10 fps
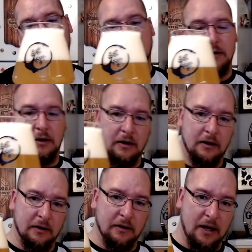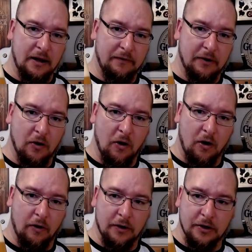Kind of an
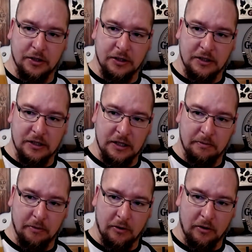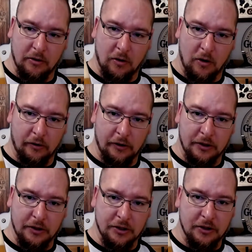orange, a deep
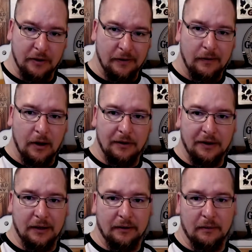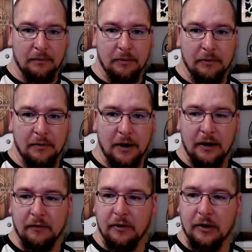orange. I think some people might
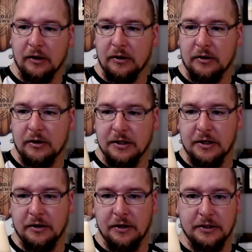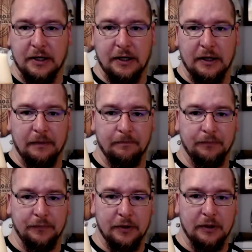even consider this like a
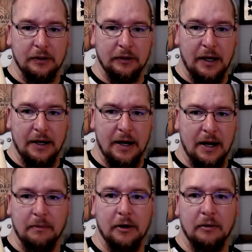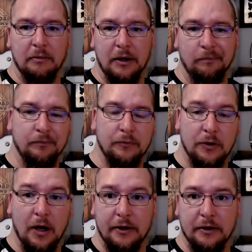light amber, but
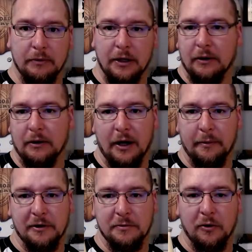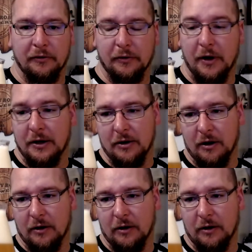not to me. Amber's more of a red color.